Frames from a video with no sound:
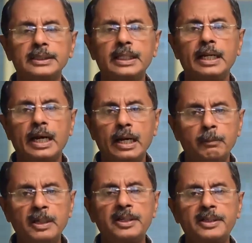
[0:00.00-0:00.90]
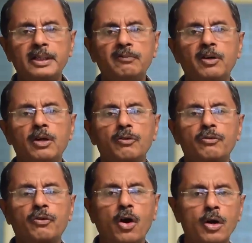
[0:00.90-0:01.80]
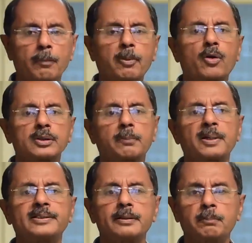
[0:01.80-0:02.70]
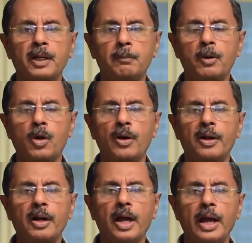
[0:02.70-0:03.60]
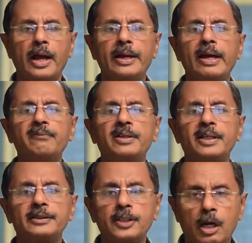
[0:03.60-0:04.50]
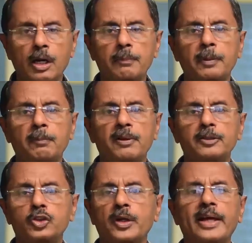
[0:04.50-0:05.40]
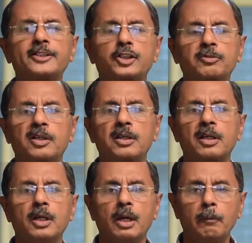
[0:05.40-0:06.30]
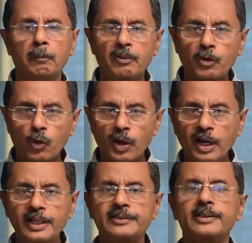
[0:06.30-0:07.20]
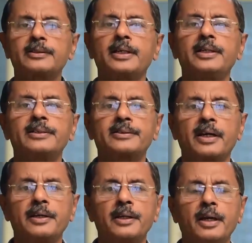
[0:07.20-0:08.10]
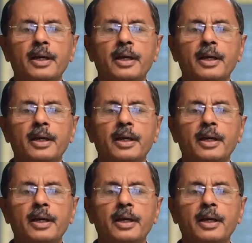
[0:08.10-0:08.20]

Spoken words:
the liability will fall upon the principal employer, and every HR people should ensure before releasing the ESI,